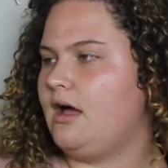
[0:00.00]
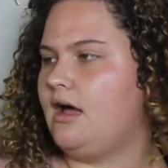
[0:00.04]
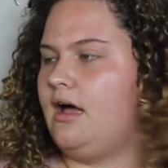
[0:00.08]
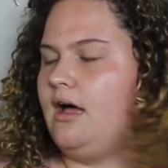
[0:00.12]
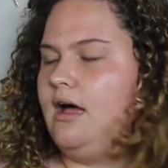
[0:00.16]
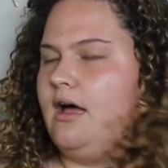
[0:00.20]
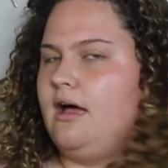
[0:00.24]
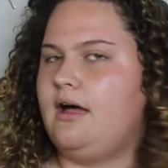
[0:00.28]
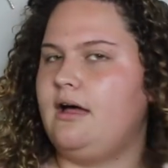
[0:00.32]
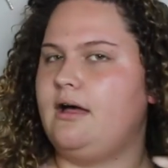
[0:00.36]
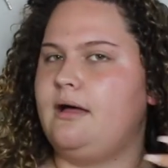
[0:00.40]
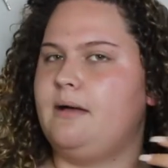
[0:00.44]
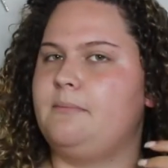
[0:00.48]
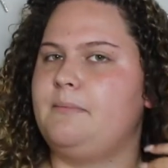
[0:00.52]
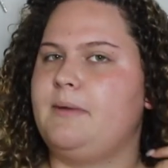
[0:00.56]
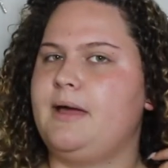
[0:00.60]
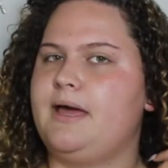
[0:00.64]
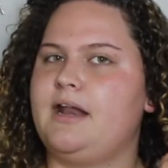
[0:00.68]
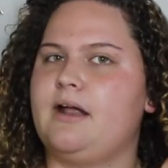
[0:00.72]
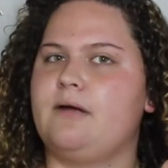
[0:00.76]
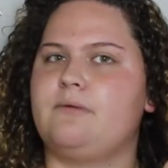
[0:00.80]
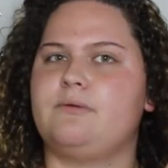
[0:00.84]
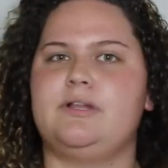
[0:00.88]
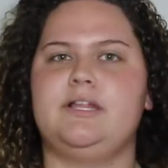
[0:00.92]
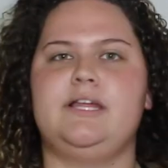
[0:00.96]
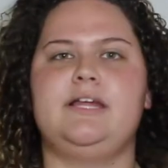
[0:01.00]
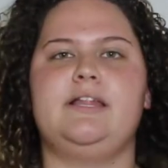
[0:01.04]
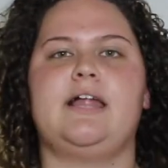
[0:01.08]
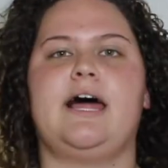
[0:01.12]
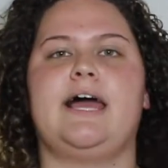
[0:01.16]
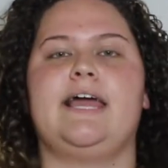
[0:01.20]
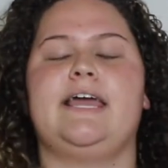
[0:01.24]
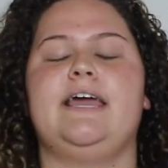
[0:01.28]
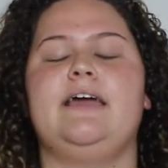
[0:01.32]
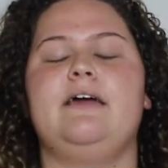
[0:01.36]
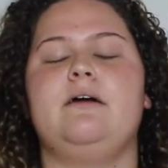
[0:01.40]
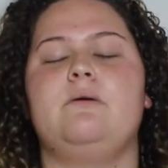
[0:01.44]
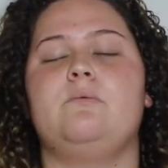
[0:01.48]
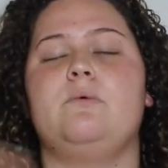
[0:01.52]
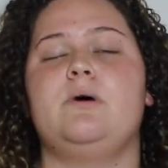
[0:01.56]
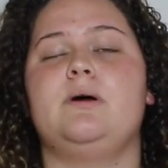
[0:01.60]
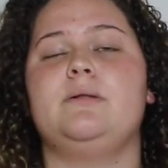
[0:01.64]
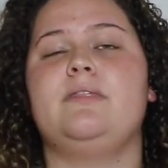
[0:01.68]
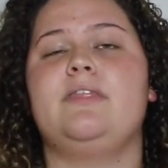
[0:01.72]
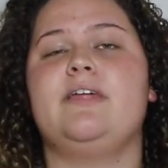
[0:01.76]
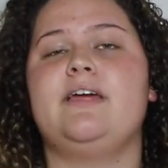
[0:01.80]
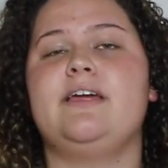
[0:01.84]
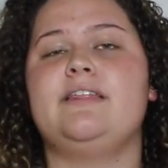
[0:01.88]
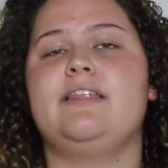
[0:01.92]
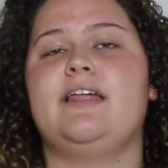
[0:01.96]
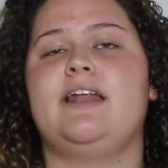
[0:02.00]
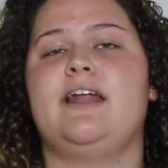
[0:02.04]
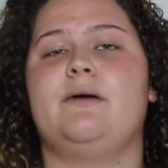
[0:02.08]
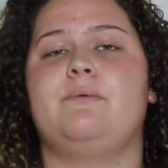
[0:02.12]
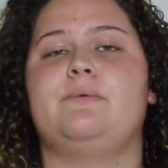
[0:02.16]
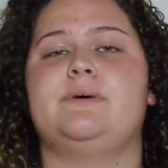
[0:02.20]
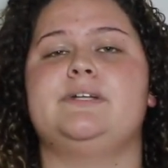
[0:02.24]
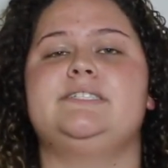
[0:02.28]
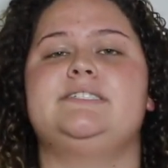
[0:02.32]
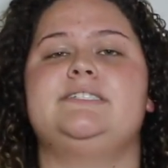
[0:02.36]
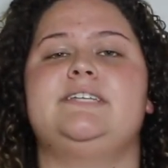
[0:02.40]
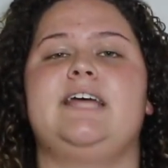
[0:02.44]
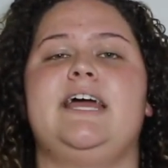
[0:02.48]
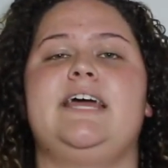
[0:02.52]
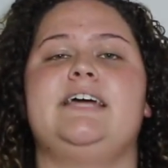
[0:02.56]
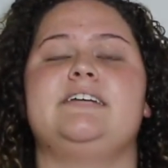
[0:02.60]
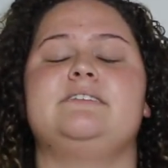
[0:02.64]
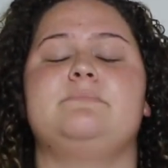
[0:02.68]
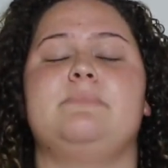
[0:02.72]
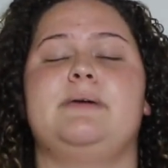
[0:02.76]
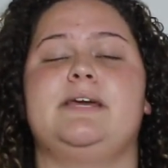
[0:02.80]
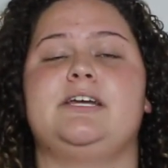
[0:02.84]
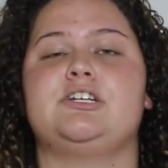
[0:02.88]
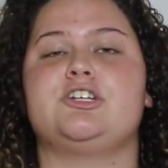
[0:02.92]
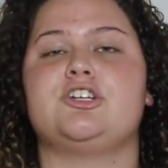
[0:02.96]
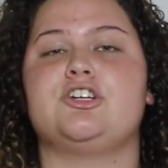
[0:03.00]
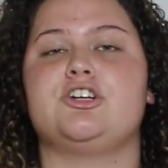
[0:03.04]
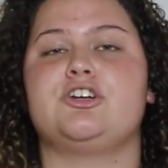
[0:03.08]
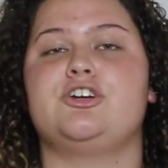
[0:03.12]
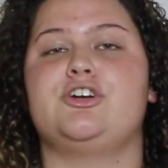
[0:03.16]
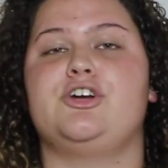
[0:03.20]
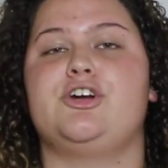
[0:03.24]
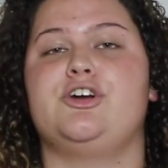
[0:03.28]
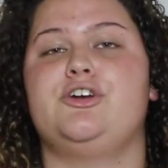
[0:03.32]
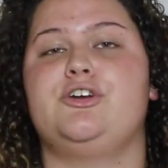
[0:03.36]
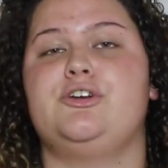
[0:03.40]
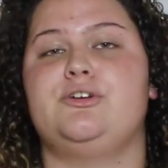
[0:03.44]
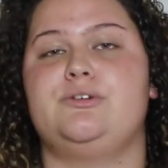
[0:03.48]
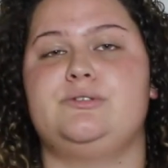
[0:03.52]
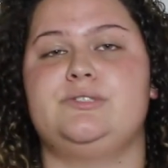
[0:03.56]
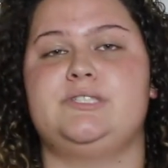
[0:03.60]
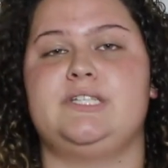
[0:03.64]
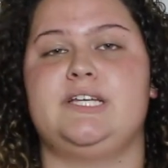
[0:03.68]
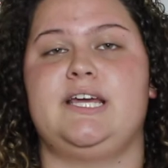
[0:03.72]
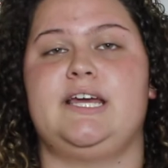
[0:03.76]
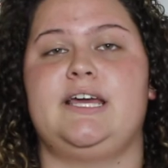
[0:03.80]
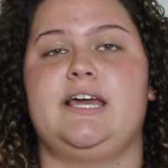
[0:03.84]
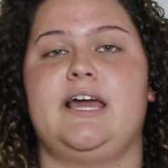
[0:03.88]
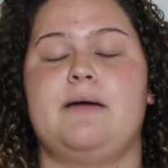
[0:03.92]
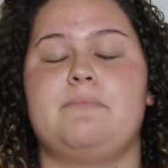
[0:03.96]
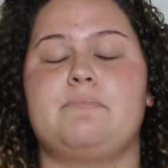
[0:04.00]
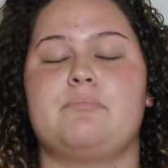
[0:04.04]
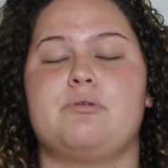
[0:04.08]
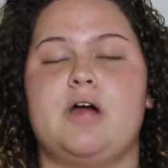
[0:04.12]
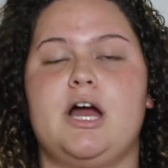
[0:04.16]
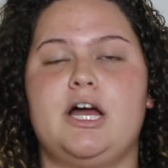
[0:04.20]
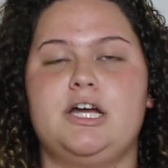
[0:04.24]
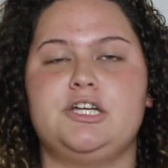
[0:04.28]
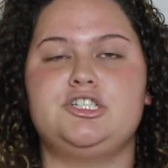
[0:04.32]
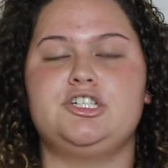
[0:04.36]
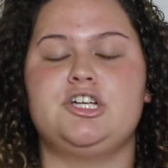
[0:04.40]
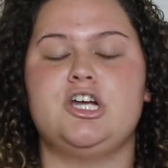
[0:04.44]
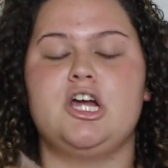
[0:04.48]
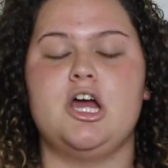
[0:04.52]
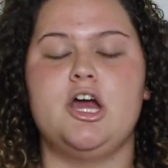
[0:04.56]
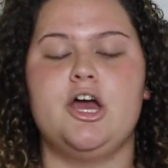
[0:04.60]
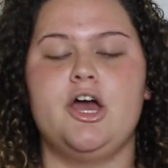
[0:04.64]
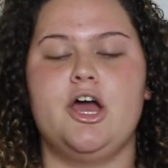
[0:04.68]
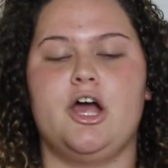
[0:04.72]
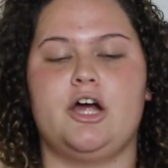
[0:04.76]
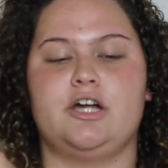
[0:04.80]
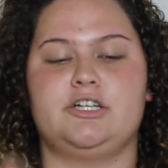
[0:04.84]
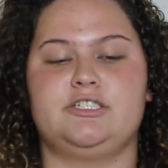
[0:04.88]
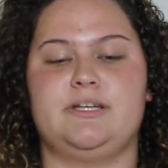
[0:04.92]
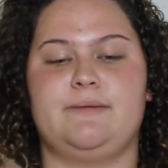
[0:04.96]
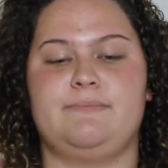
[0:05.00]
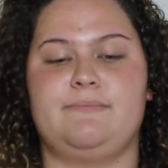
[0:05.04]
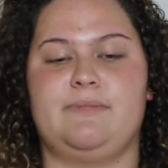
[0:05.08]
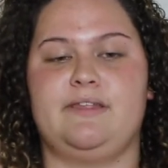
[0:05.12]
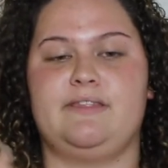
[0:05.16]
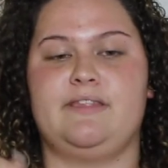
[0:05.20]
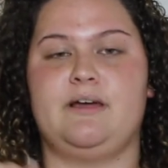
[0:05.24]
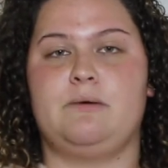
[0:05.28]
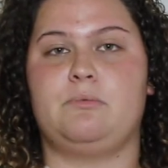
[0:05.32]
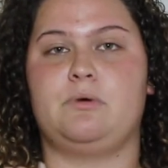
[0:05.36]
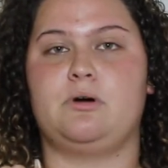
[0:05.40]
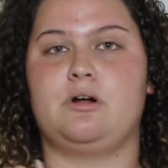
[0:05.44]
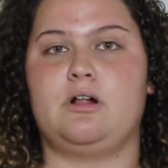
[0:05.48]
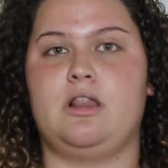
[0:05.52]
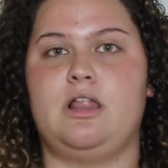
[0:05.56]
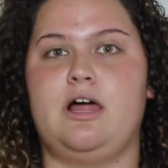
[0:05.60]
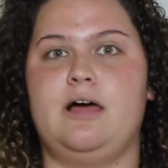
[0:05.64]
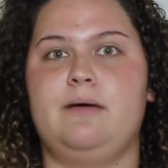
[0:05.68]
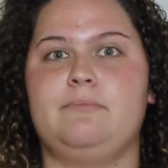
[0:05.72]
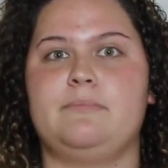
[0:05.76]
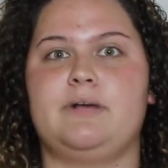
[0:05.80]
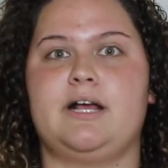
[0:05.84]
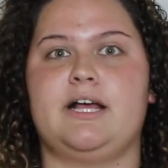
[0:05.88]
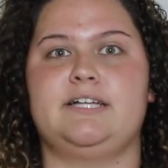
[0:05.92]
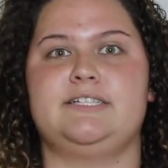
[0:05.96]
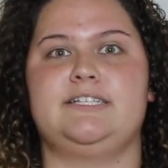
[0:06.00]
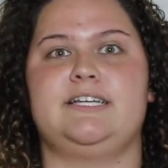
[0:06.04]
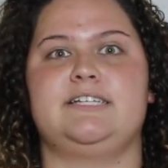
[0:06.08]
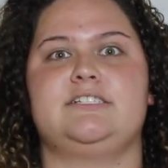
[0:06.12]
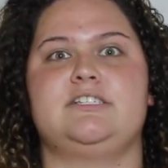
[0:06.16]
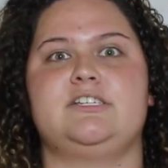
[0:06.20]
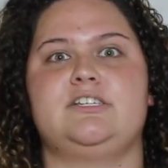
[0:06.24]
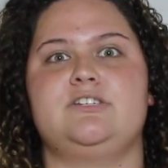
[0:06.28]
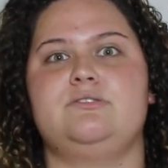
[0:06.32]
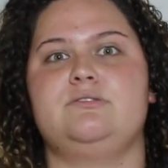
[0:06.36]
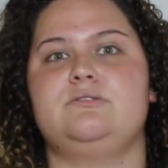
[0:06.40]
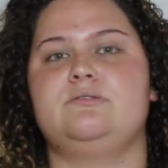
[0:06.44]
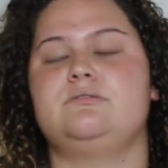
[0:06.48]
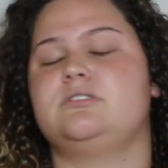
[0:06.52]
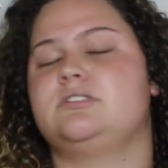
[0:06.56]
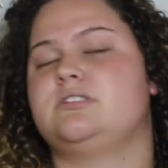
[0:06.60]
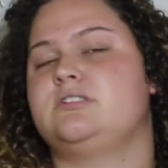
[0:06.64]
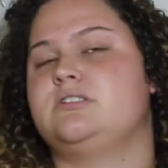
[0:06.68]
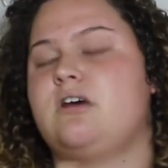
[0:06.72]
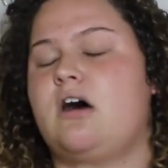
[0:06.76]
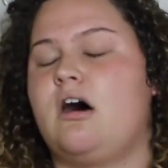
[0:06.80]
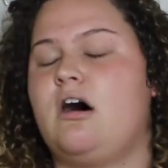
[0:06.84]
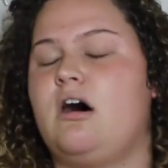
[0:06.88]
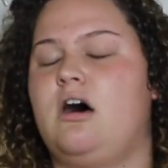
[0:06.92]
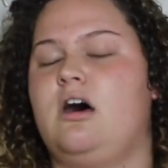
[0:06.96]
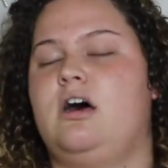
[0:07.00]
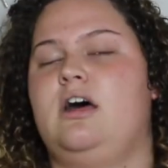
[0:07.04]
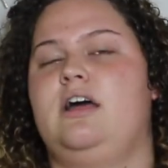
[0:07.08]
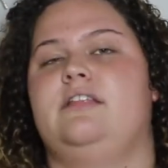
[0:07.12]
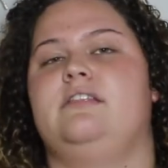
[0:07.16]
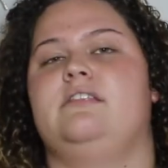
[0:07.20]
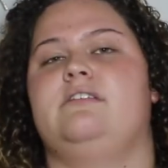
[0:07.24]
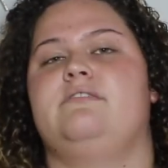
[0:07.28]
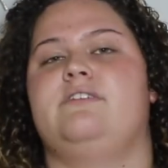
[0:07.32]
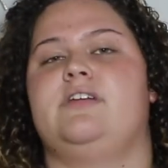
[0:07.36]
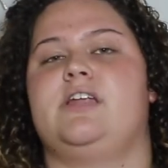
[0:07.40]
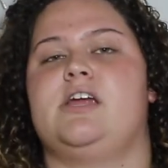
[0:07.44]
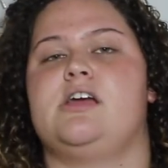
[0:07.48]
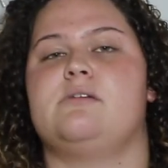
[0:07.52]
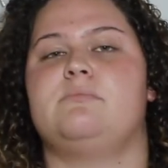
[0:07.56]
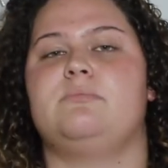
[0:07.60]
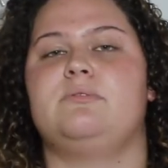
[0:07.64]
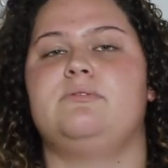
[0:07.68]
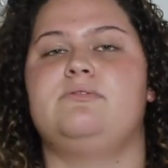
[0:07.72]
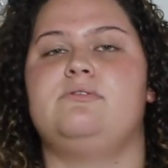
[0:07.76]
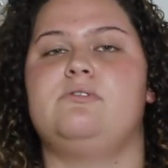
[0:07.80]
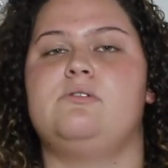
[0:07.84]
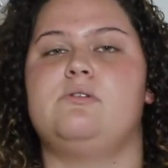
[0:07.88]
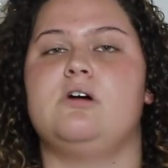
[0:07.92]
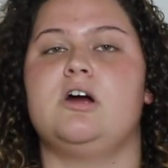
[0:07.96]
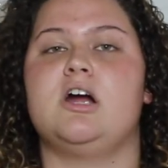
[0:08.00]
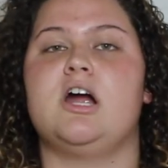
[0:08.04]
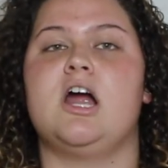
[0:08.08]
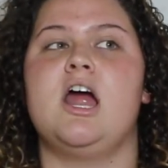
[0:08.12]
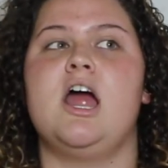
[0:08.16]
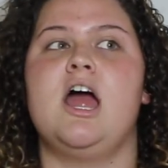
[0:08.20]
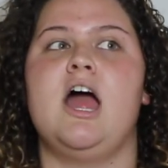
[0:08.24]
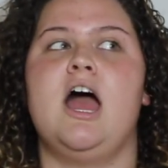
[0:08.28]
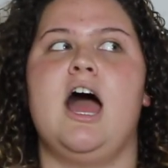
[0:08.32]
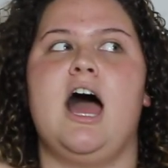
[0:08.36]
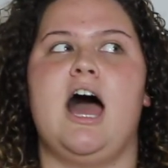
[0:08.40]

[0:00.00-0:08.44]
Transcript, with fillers: Um, and I really like it. One thing that I would say is make sure you're using a brush or something that will clump because as you saw in the video before,